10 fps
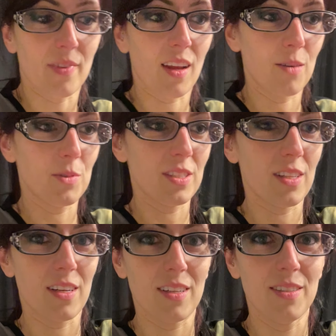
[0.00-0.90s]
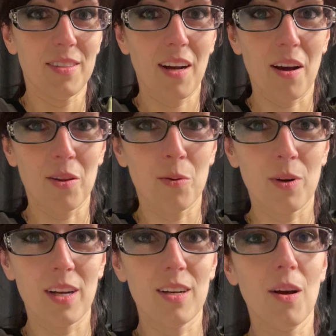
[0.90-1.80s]
I'm just a
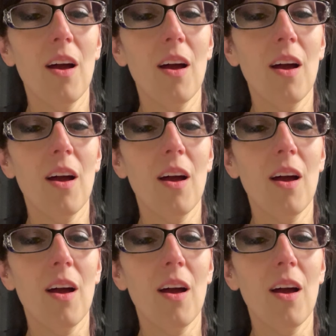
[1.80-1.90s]
Halloween.